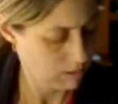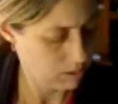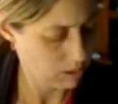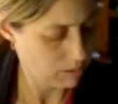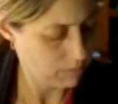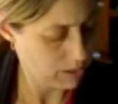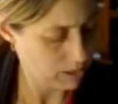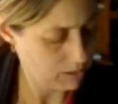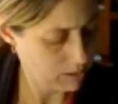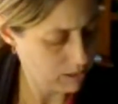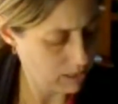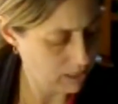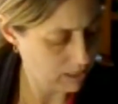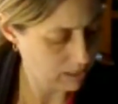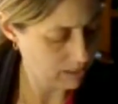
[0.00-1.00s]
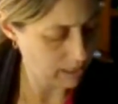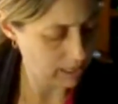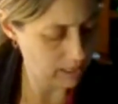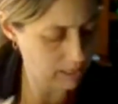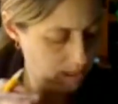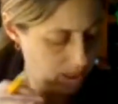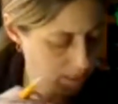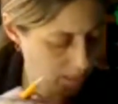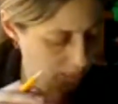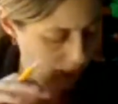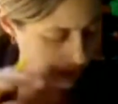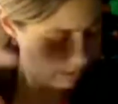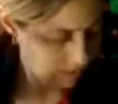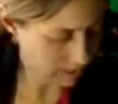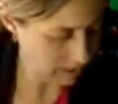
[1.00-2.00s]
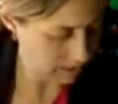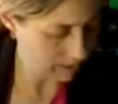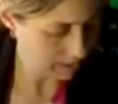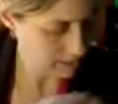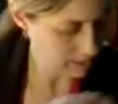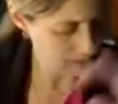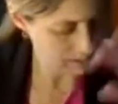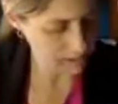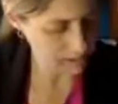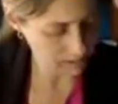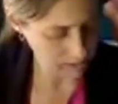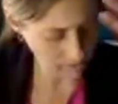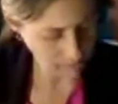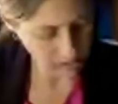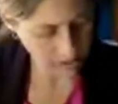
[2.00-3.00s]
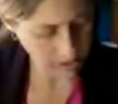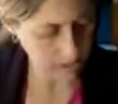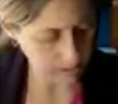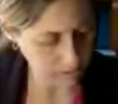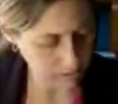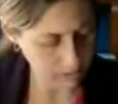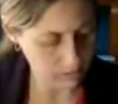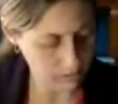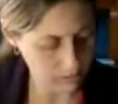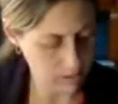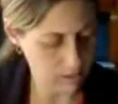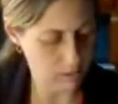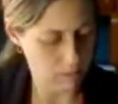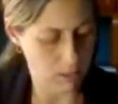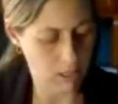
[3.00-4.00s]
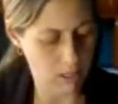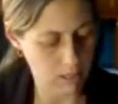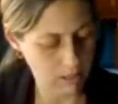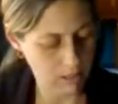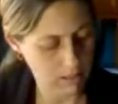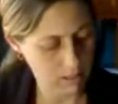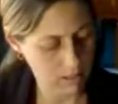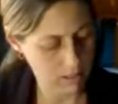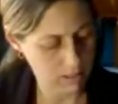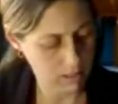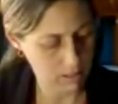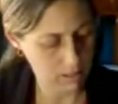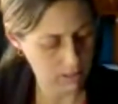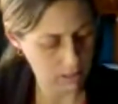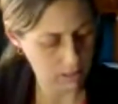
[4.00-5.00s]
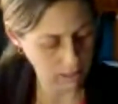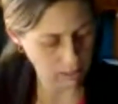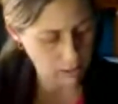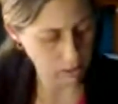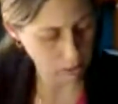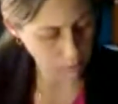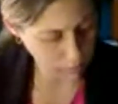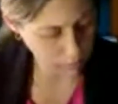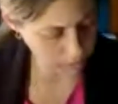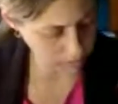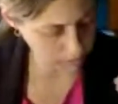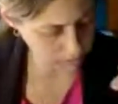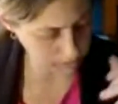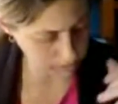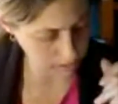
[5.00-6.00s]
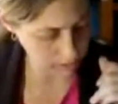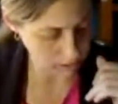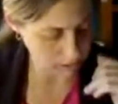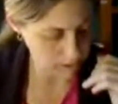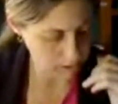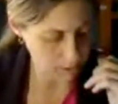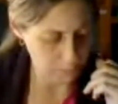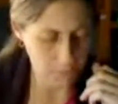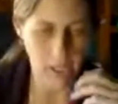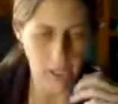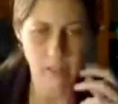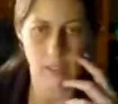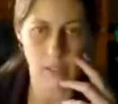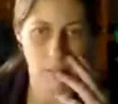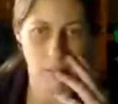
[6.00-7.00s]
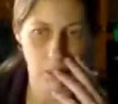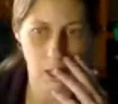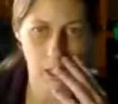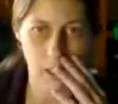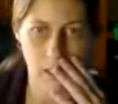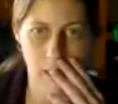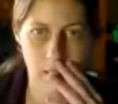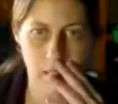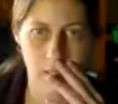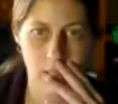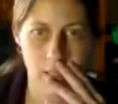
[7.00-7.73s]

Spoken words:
So if they're saying that everything else is equal, then they're just focusing on the price of the product.